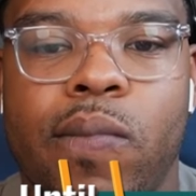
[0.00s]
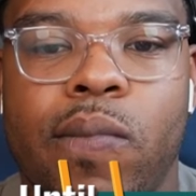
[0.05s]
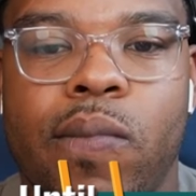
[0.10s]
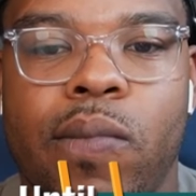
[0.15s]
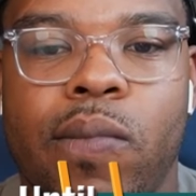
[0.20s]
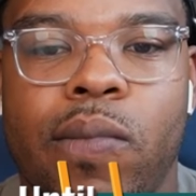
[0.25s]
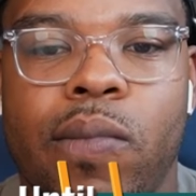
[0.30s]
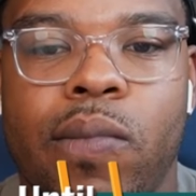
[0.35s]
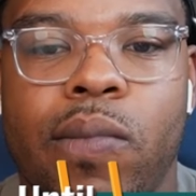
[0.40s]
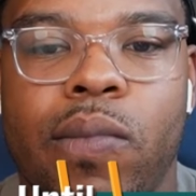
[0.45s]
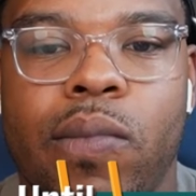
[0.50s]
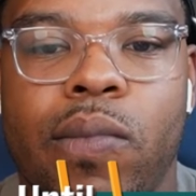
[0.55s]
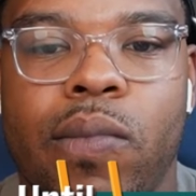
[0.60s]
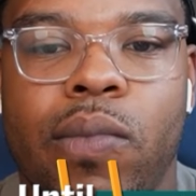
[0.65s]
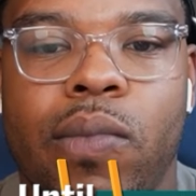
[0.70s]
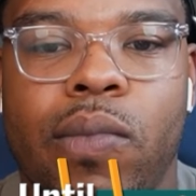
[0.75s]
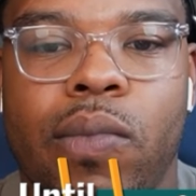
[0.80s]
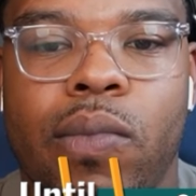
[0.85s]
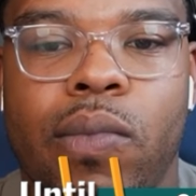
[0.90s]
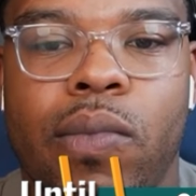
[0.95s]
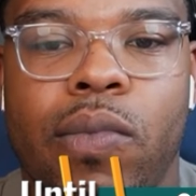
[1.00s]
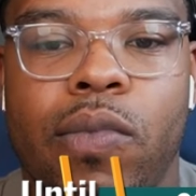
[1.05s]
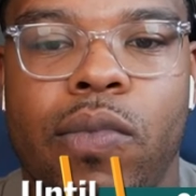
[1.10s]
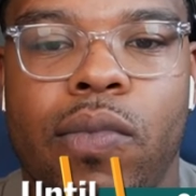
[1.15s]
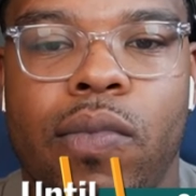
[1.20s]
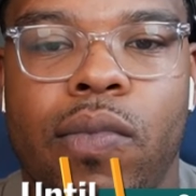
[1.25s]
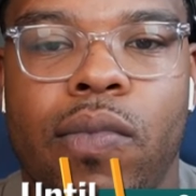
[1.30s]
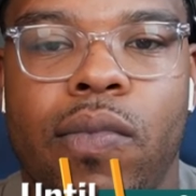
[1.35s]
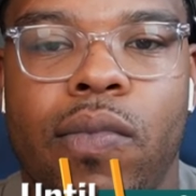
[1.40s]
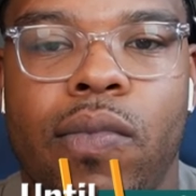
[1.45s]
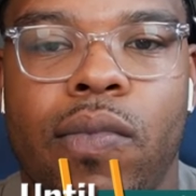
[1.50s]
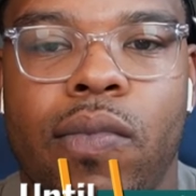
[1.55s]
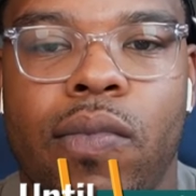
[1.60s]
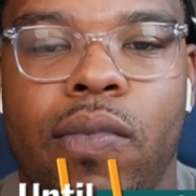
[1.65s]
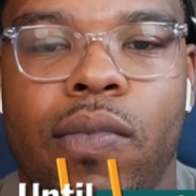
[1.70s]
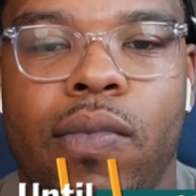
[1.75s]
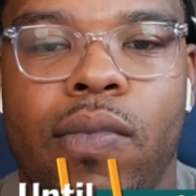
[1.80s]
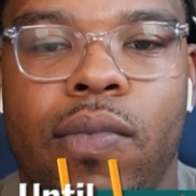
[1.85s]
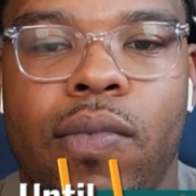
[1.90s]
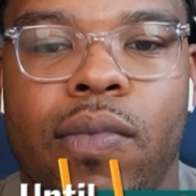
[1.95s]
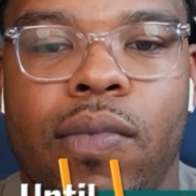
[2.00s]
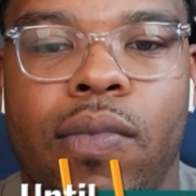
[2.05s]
[no speech]